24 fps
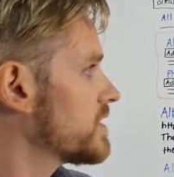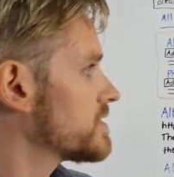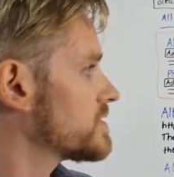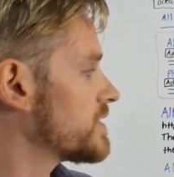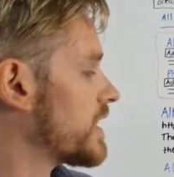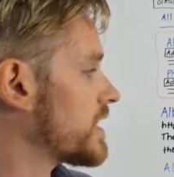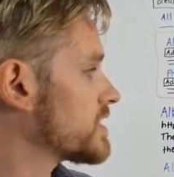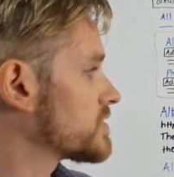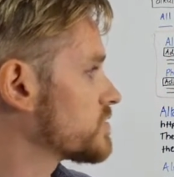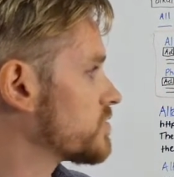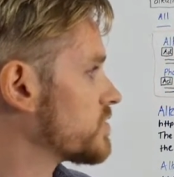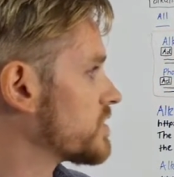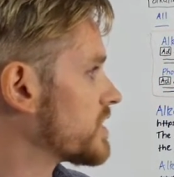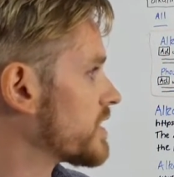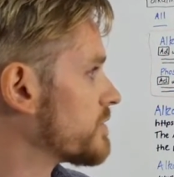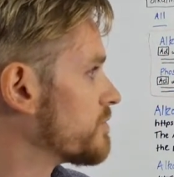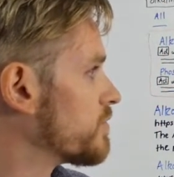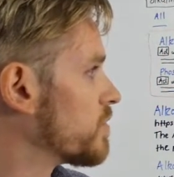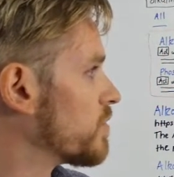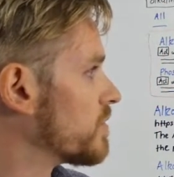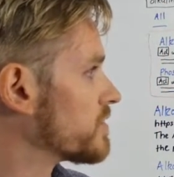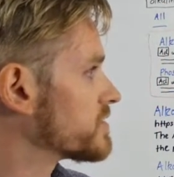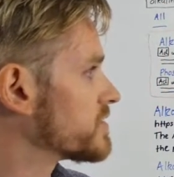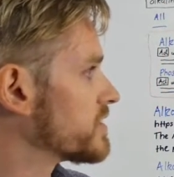So that's really
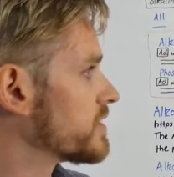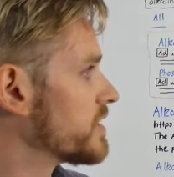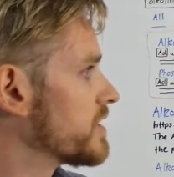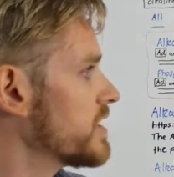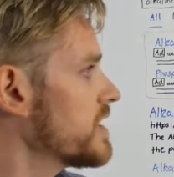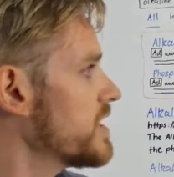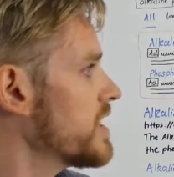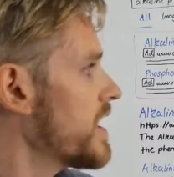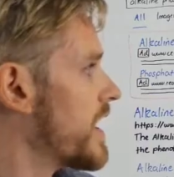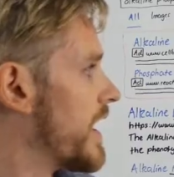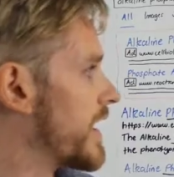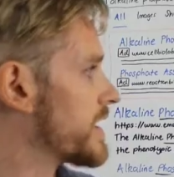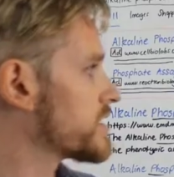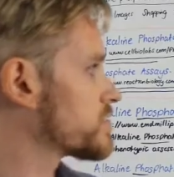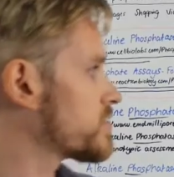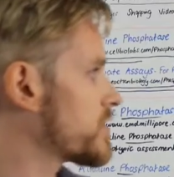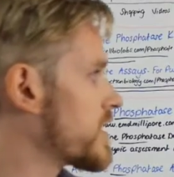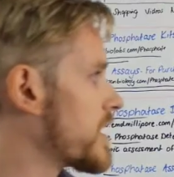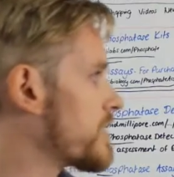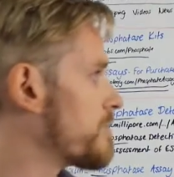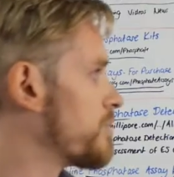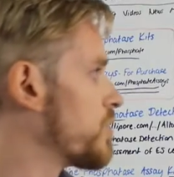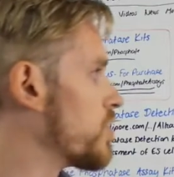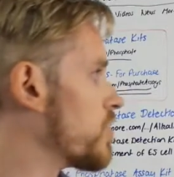important. And it's
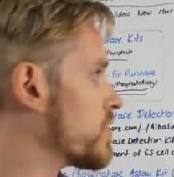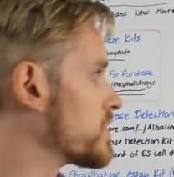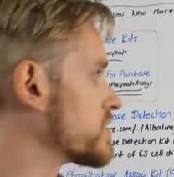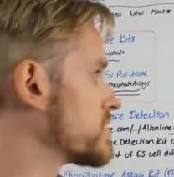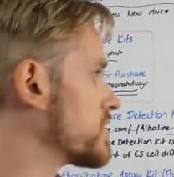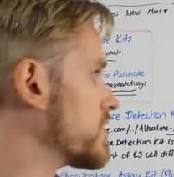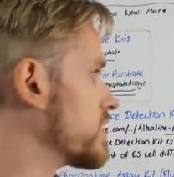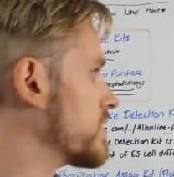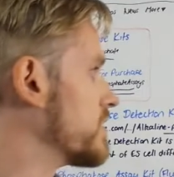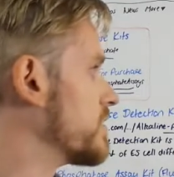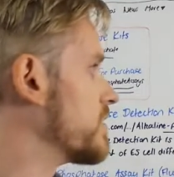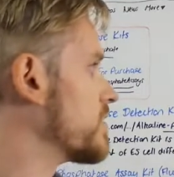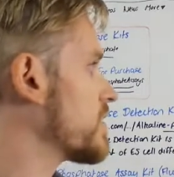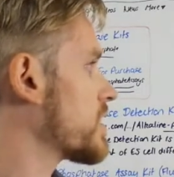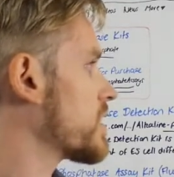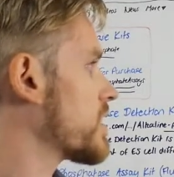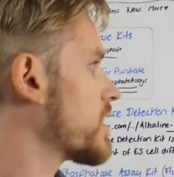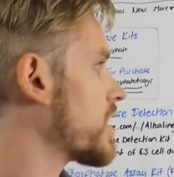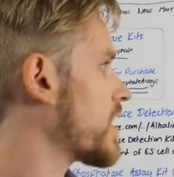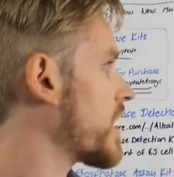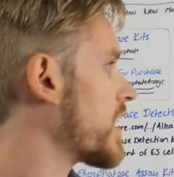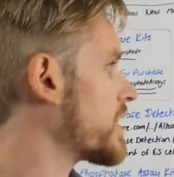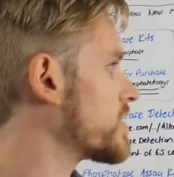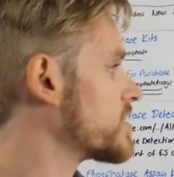really
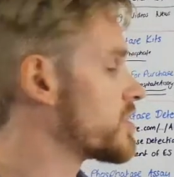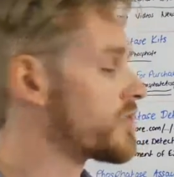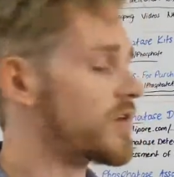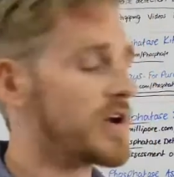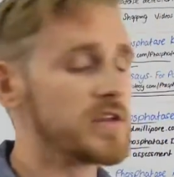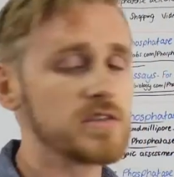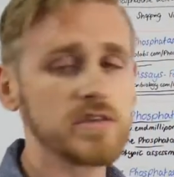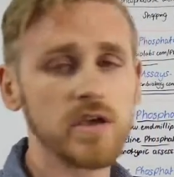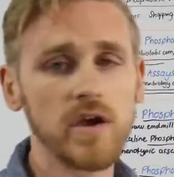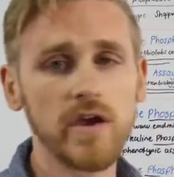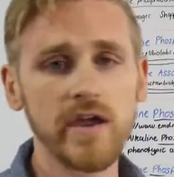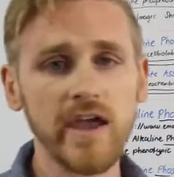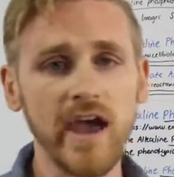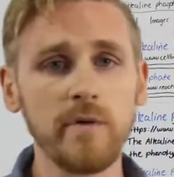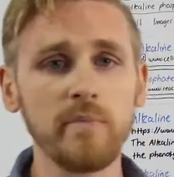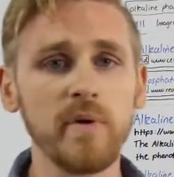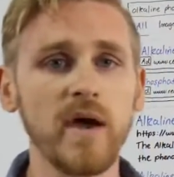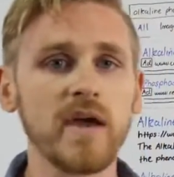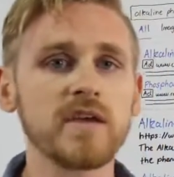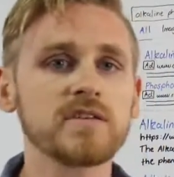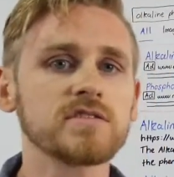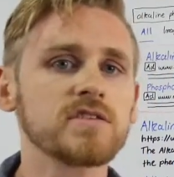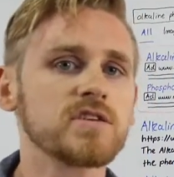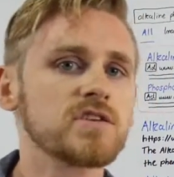important in your SEO
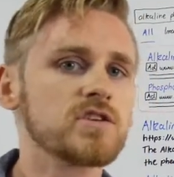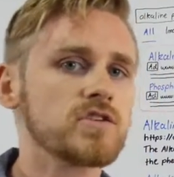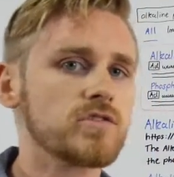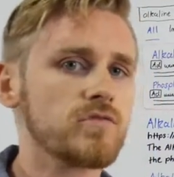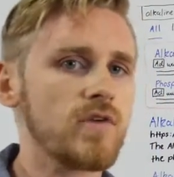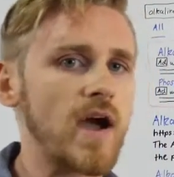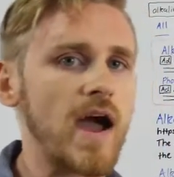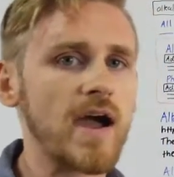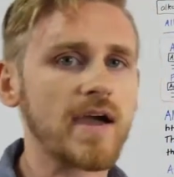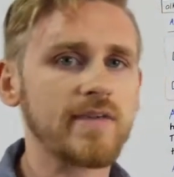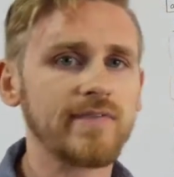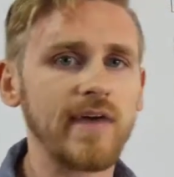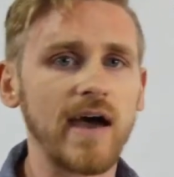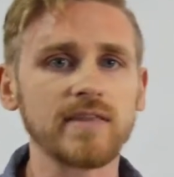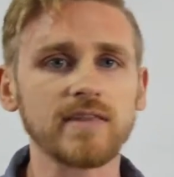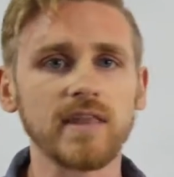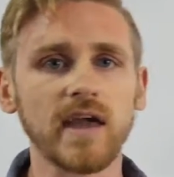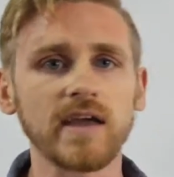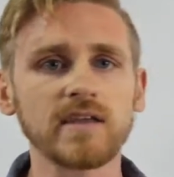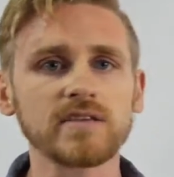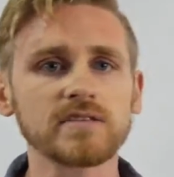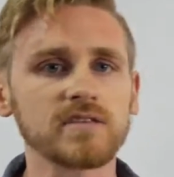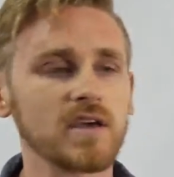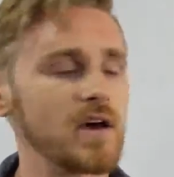campaigns to track that
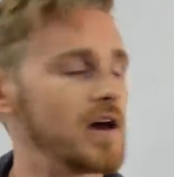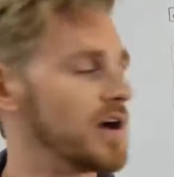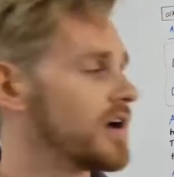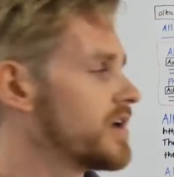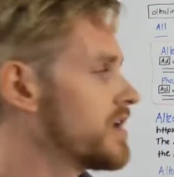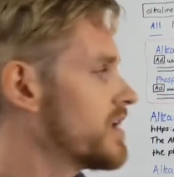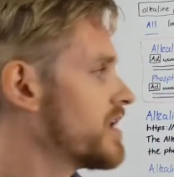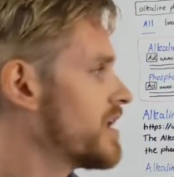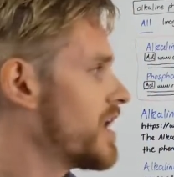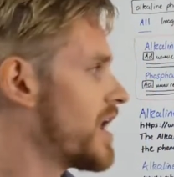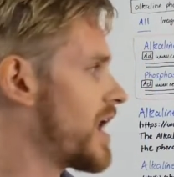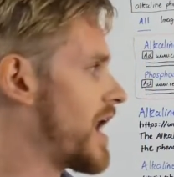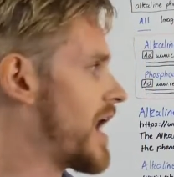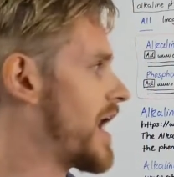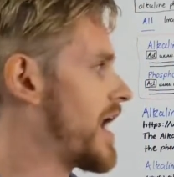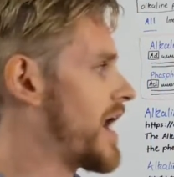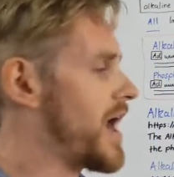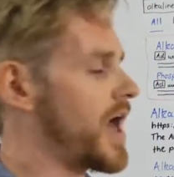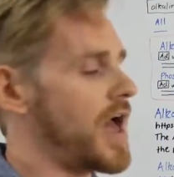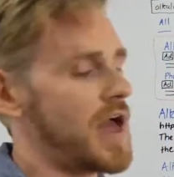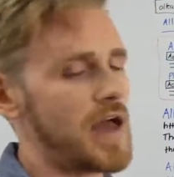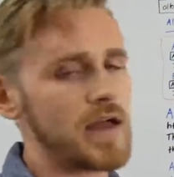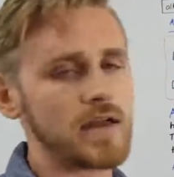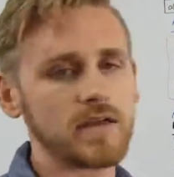data
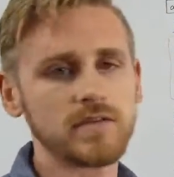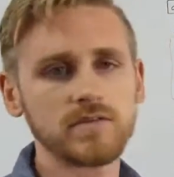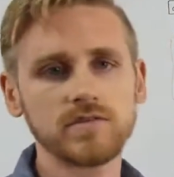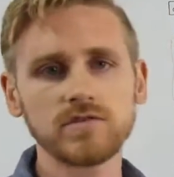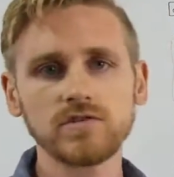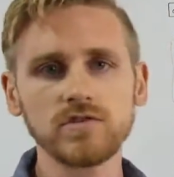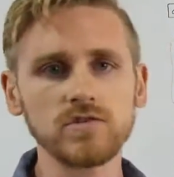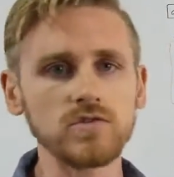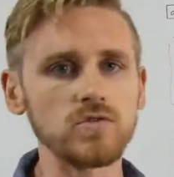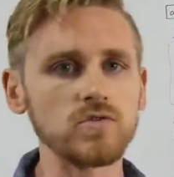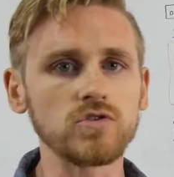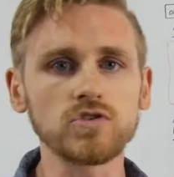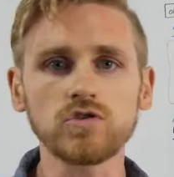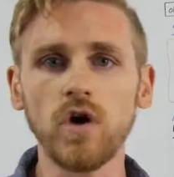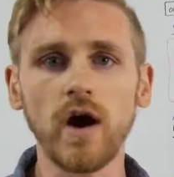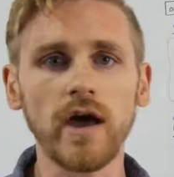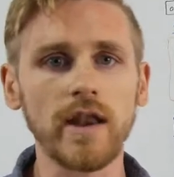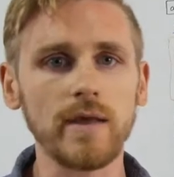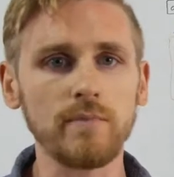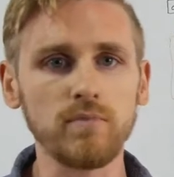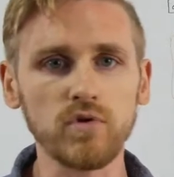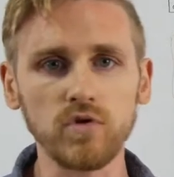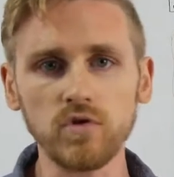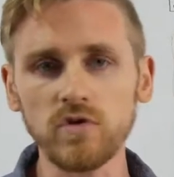and to try
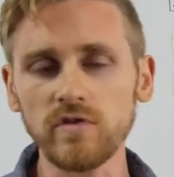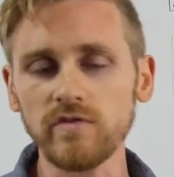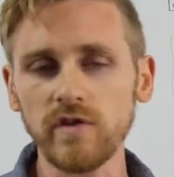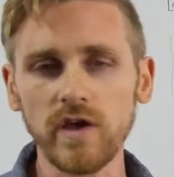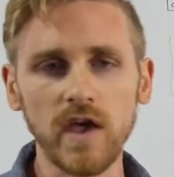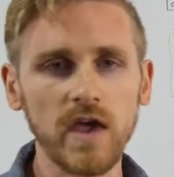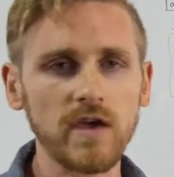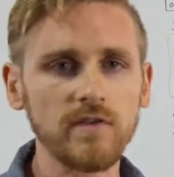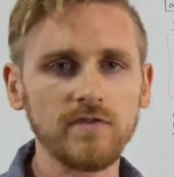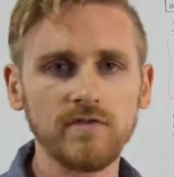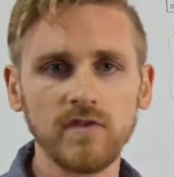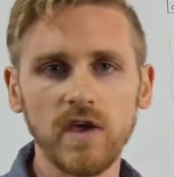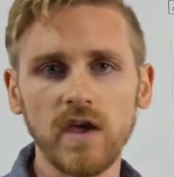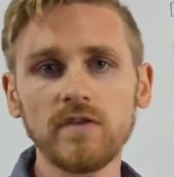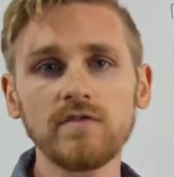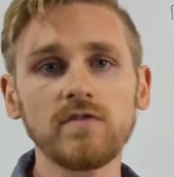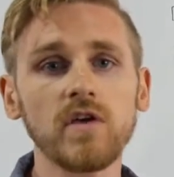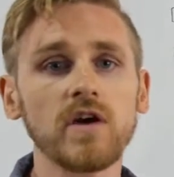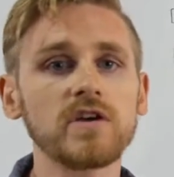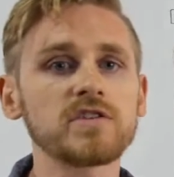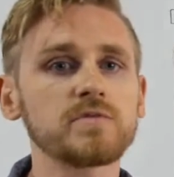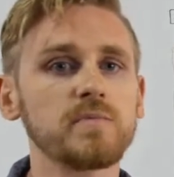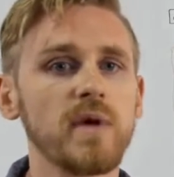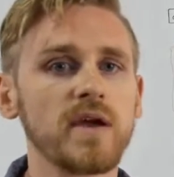and improve it.
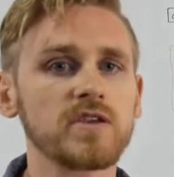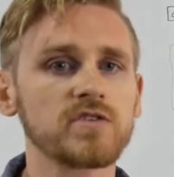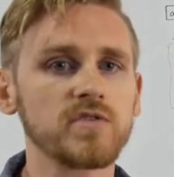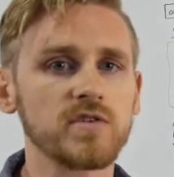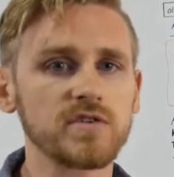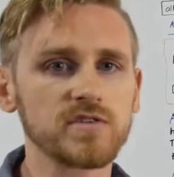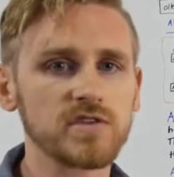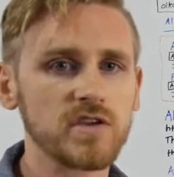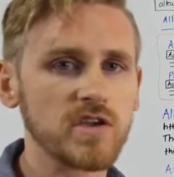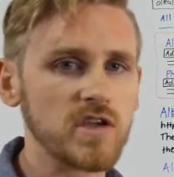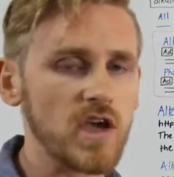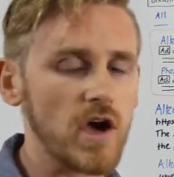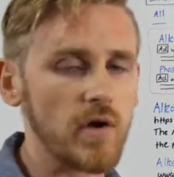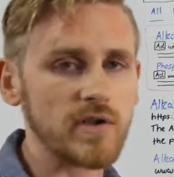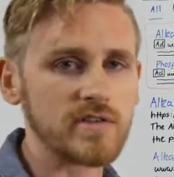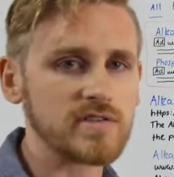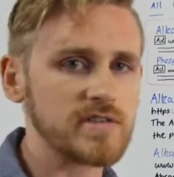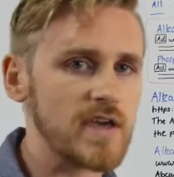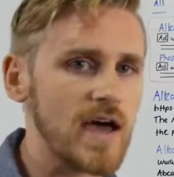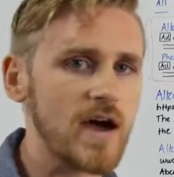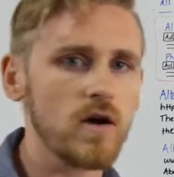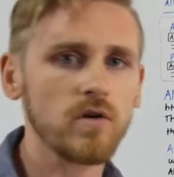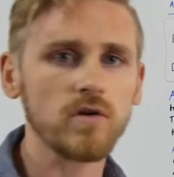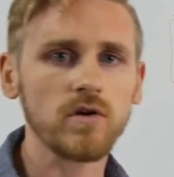If those metrics are going
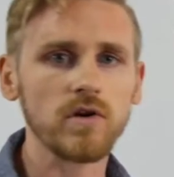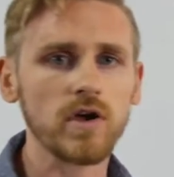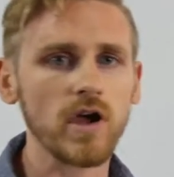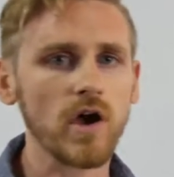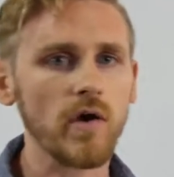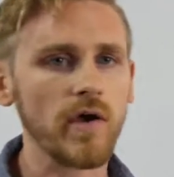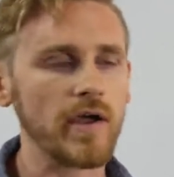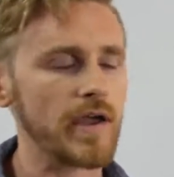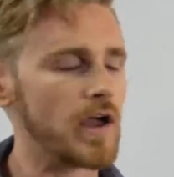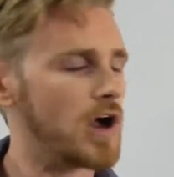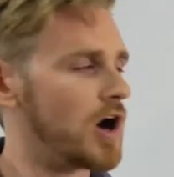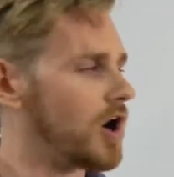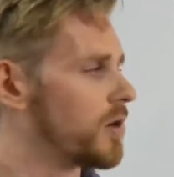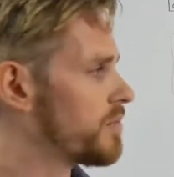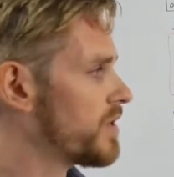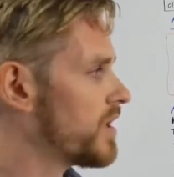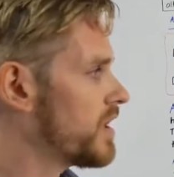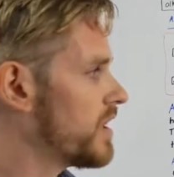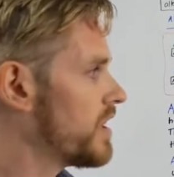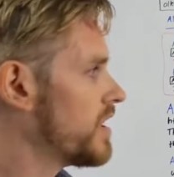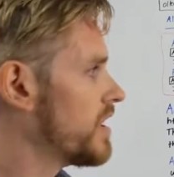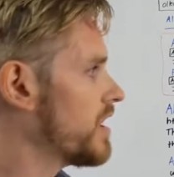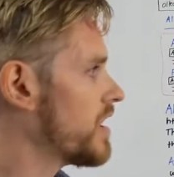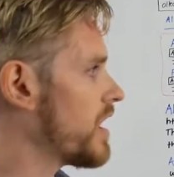down or going up,